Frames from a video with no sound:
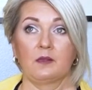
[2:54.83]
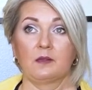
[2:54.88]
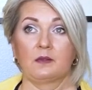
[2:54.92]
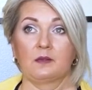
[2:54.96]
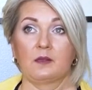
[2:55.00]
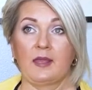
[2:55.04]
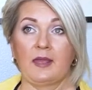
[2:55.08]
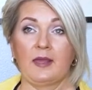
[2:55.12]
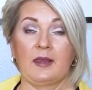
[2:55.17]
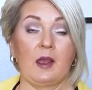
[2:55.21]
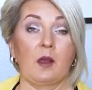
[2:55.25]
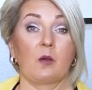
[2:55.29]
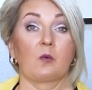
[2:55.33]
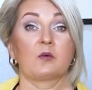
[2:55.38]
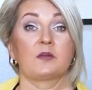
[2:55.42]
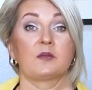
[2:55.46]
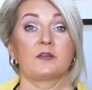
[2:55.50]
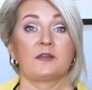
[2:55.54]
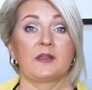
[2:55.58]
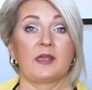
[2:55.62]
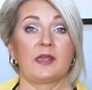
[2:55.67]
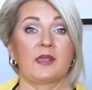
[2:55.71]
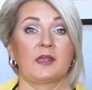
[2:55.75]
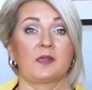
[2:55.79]
an hour a
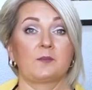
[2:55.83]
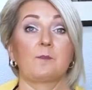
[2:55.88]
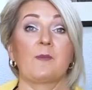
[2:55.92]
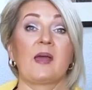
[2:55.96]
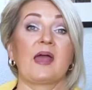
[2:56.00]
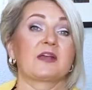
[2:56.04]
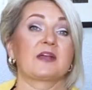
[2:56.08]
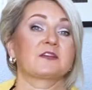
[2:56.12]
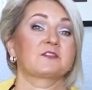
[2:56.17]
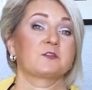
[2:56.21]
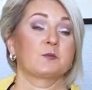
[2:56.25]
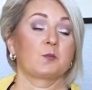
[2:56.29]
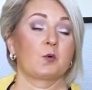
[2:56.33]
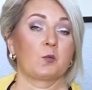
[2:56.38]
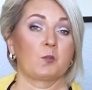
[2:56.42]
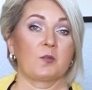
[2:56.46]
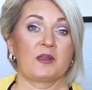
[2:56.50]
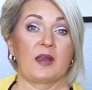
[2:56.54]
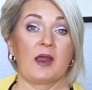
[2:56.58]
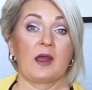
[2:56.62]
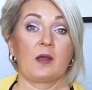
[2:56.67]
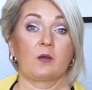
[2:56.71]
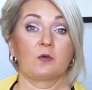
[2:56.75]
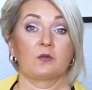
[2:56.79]
day, maximum
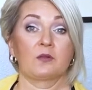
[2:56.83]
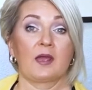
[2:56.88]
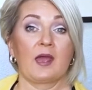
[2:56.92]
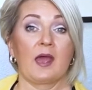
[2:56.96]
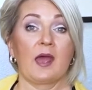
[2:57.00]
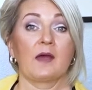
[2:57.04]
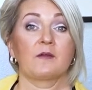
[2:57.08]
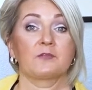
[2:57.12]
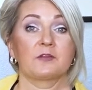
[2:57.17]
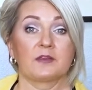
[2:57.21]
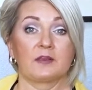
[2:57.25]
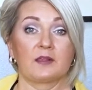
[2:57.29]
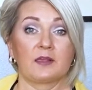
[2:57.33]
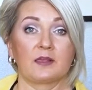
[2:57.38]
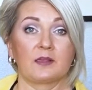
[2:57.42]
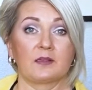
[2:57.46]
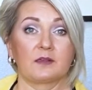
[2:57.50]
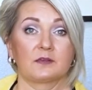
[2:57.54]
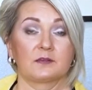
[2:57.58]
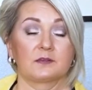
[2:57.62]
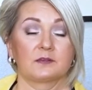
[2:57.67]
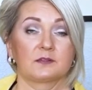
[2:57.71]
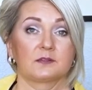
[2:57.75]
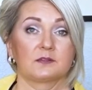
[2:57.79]
an hour and a half a day,
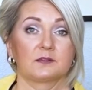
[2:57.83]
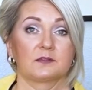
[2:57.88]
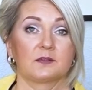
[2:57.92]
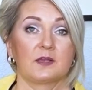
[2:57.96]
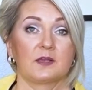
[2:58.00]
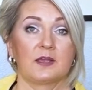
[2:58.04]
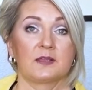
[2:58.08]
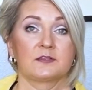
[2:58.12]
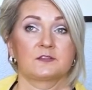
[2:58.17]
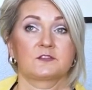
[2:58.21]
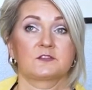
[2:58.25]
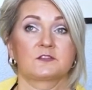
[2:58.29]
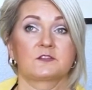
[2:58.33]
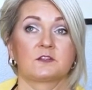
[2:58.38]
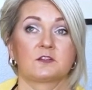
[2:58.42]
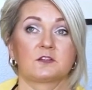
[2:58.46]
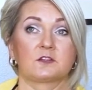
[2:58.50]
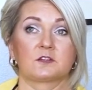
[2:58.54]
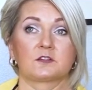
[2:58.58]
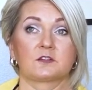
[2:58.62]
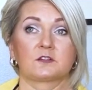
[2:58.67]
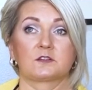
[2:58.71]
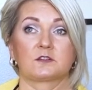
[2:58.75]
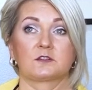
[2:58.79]
and
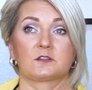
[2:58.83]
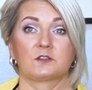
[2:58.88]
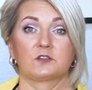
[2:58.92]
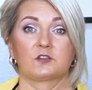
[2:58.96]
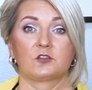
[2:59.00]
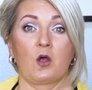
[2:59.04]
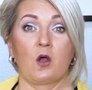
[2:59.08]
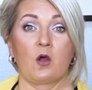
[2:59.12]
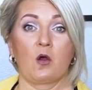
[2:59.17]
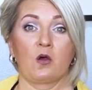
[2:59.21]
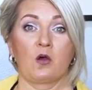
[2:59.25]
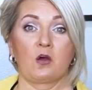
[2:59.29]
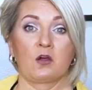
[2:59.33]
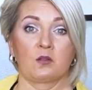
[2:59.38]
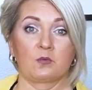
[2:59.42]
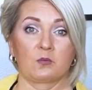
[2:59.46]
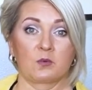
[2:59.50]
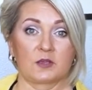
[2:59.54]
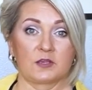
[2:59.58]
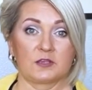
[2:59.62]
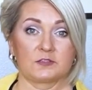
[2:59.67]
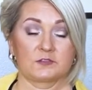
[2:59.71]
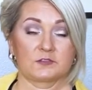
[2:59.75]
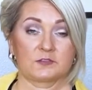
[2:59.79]
still not
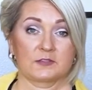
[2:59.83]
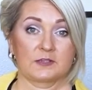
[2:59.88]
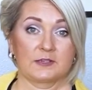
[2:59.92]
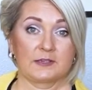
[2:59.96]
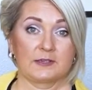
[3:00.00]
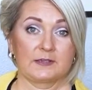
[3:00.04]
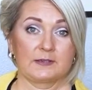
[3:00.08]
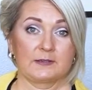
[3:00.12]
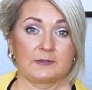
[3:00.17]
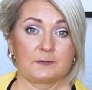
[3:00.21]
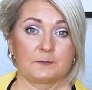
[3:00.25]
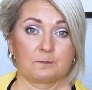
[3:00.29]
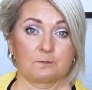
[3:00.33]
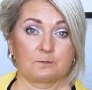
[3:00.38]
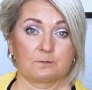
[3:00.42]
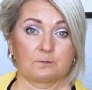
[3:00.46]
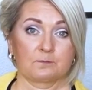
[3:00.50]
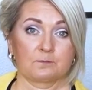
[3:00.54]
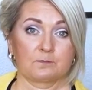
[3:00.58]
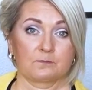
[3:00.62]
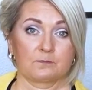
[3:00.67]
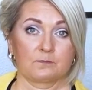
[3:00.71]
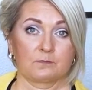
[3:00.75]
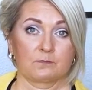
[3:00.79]
always.
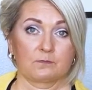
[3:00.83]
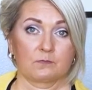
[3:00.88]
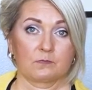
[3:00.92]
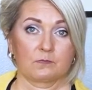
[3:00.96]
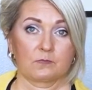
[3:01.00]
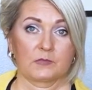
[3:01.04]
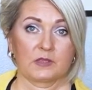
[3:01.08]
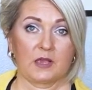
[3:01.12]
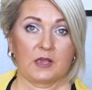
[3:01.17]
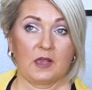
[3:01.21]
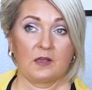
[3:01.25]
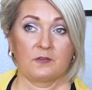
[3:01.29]
I